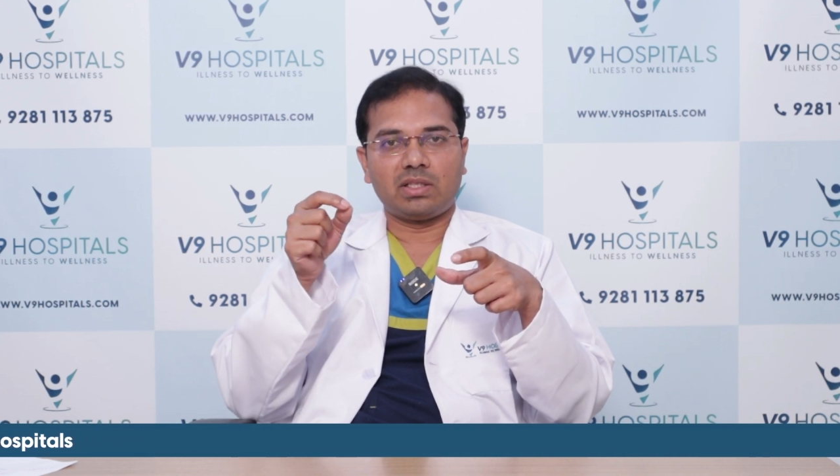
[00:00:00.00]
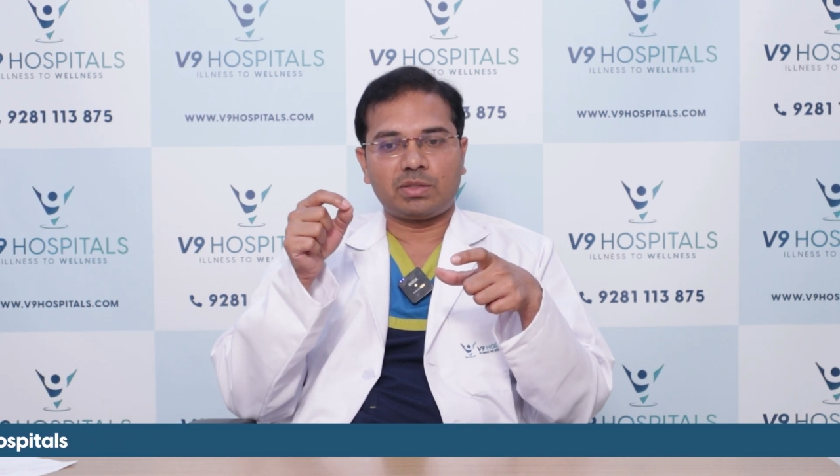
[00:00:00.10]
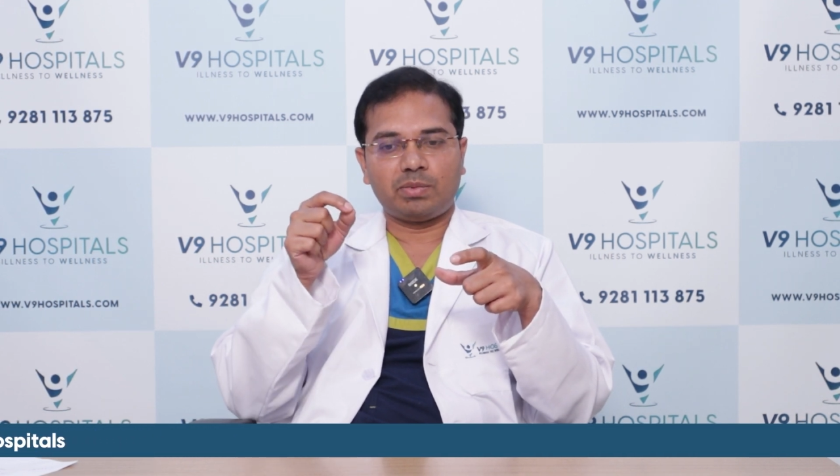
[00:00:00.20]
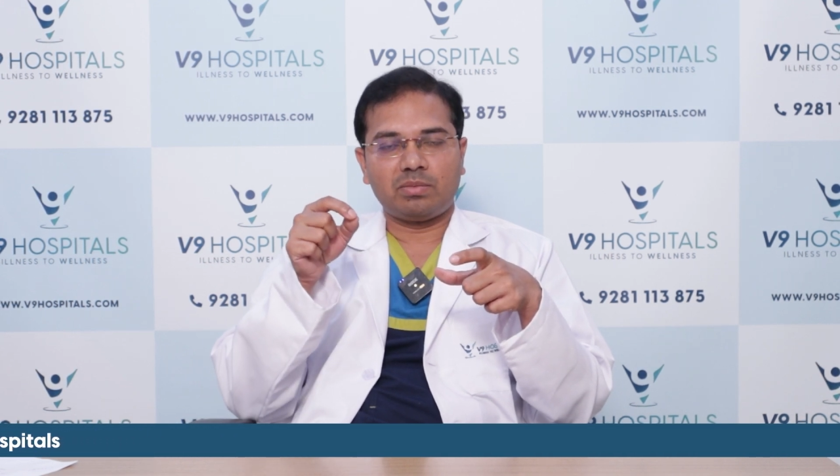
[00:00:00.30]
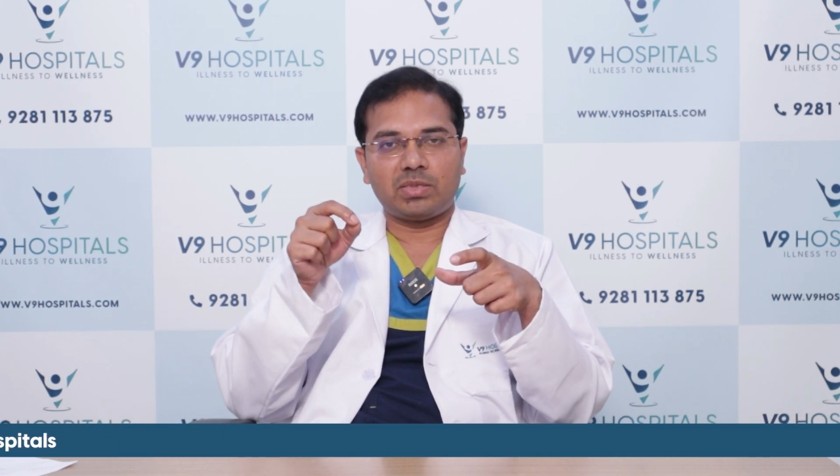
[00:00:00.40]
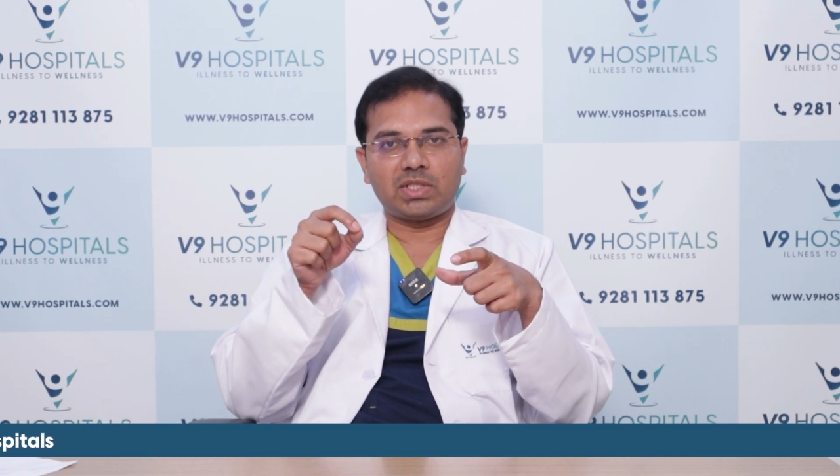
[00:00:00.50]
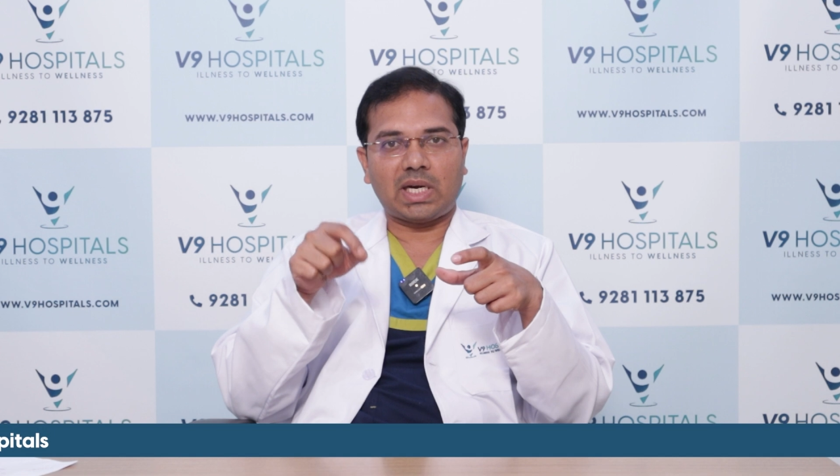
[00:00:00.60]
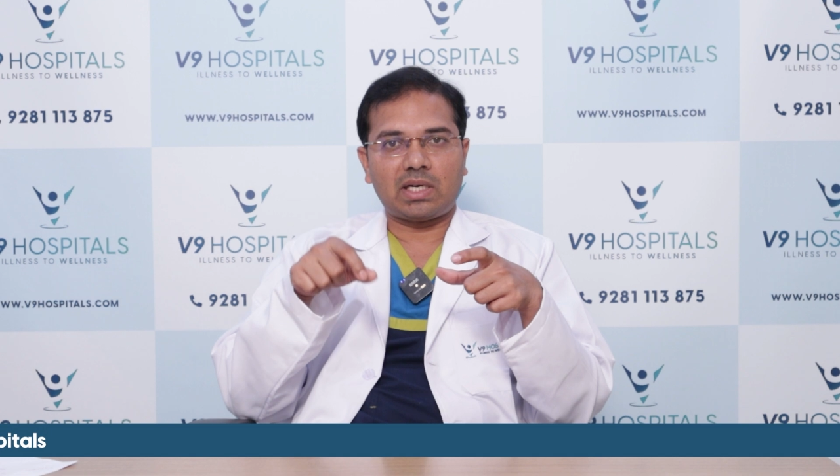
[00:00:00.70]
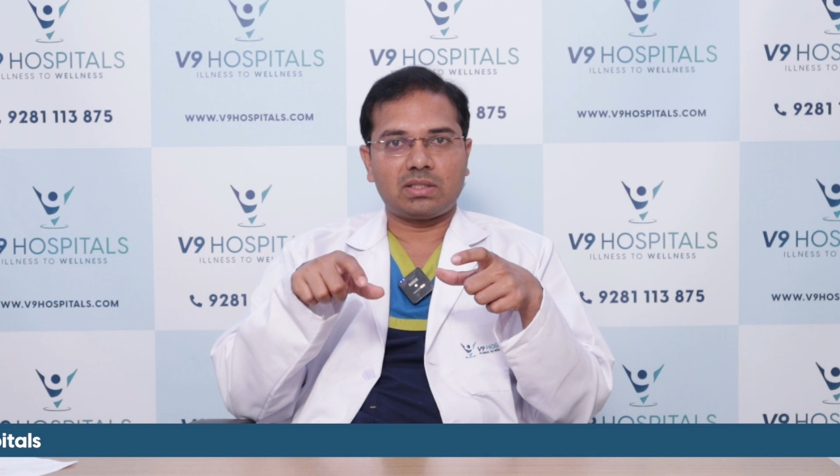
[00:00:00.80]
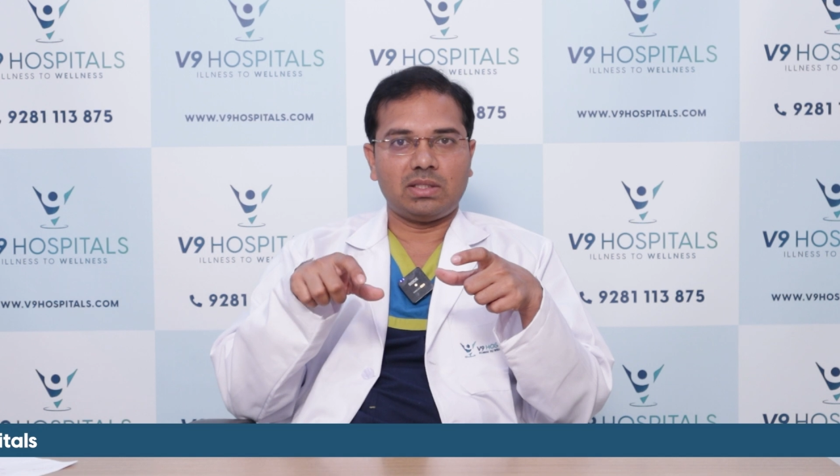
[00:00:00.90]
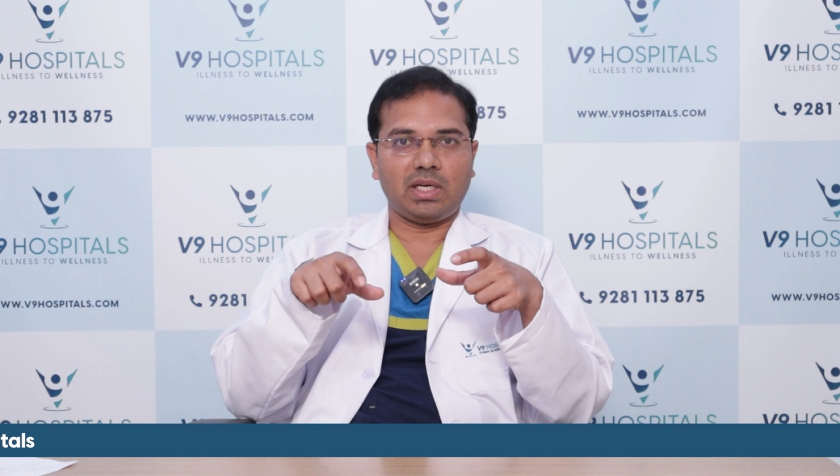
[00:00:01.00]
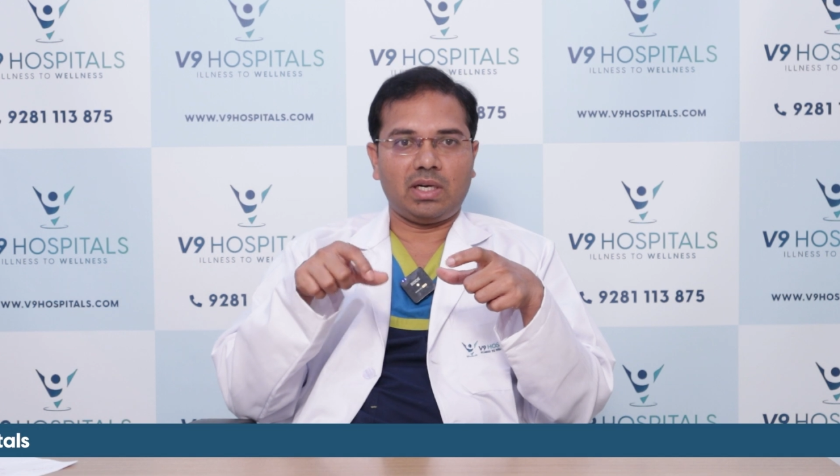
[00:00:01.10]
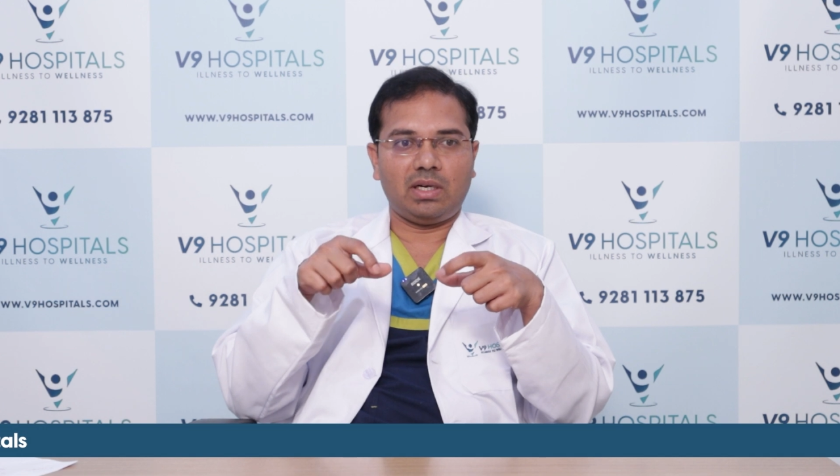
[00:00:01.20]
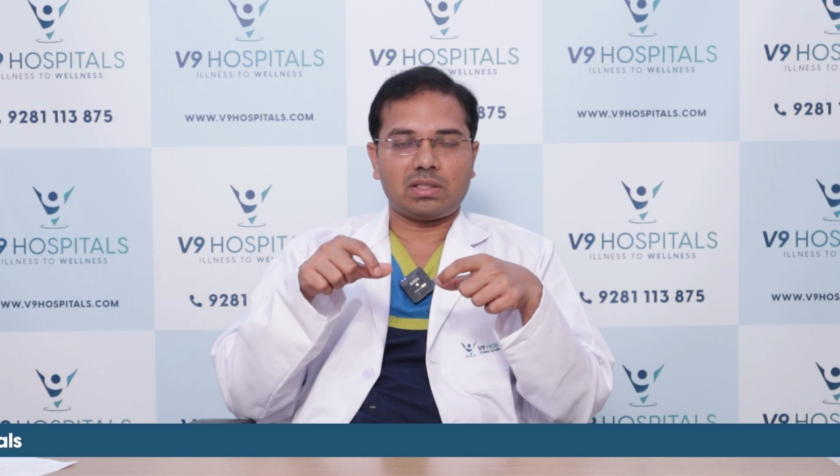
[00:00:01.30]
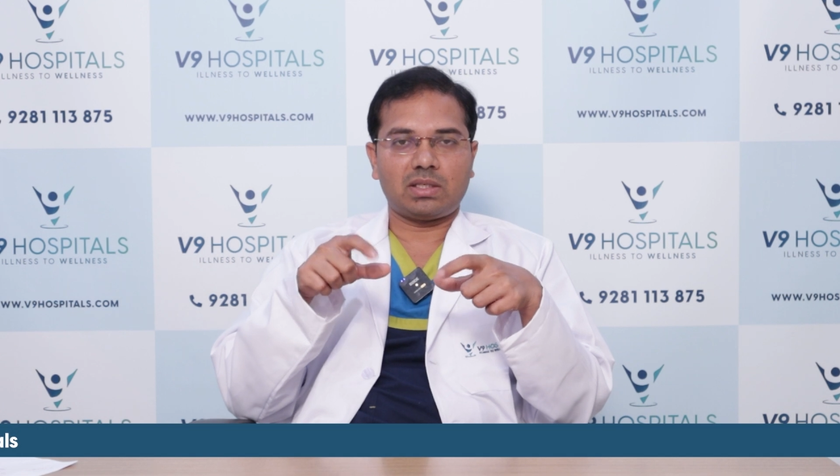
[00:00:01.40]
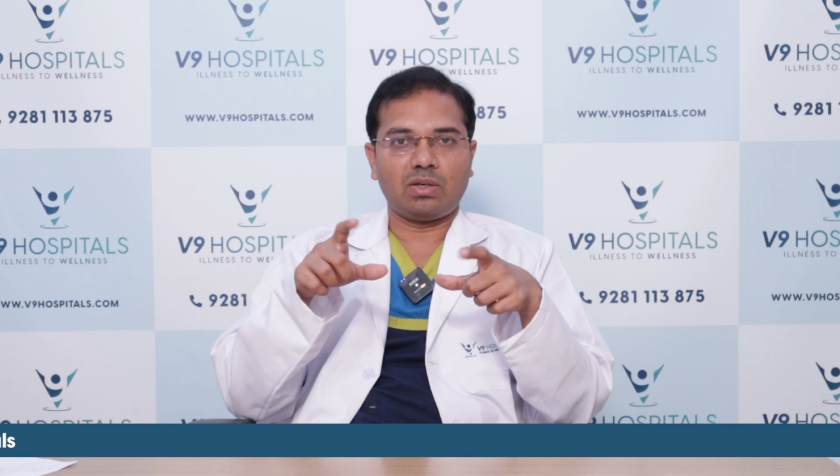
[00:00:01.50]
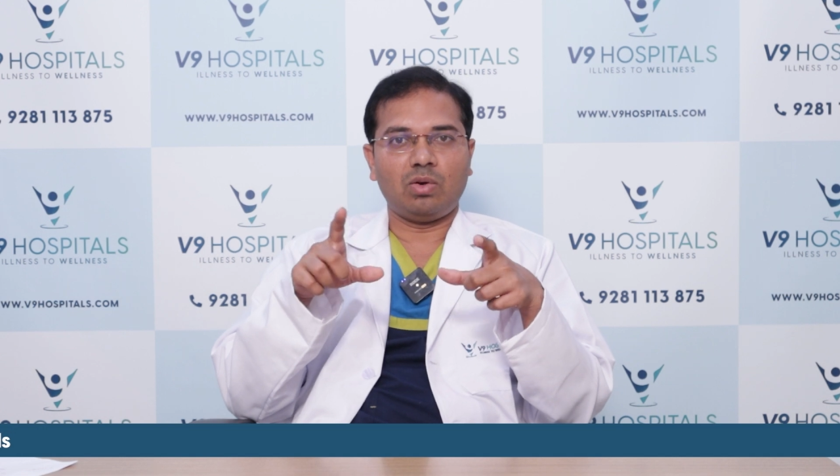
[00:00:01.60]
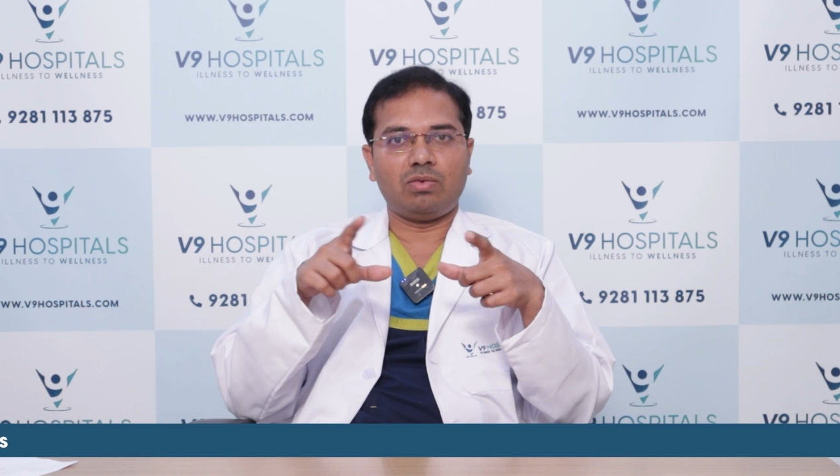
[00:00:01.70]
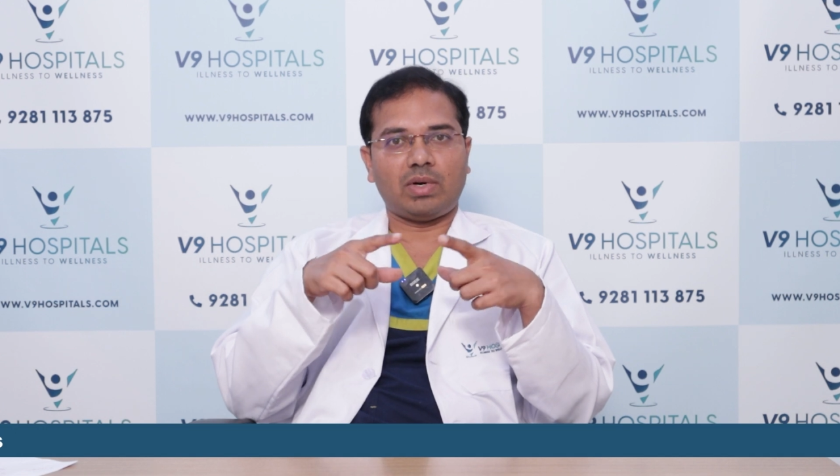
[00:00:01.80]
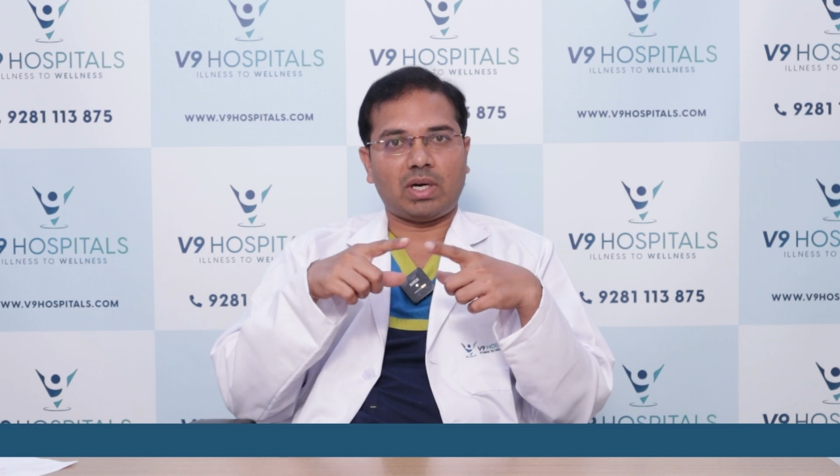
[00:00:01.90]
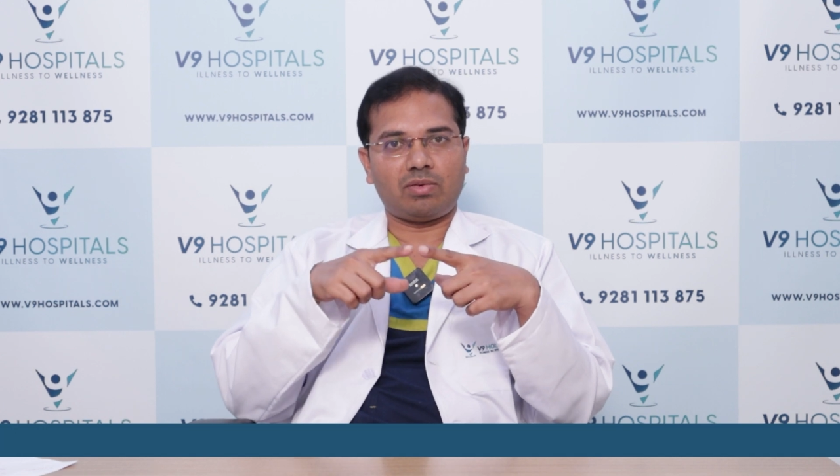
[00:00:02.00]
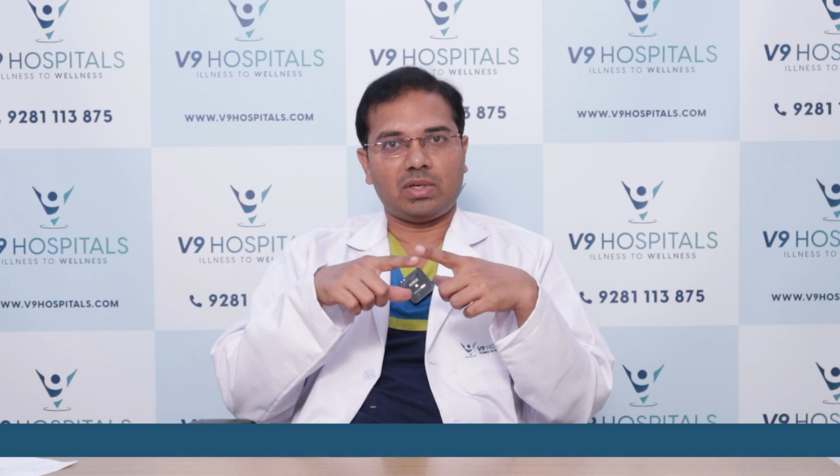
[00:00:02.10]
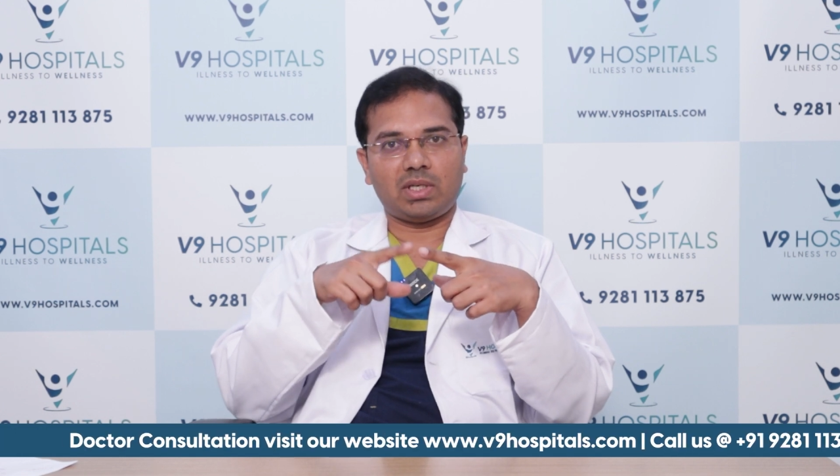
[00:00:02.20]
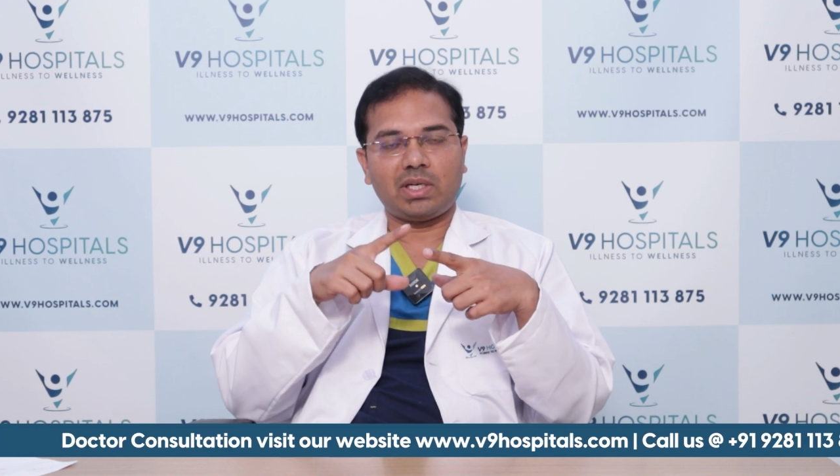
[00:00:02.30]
the sperm stands there, it doesn't go forward.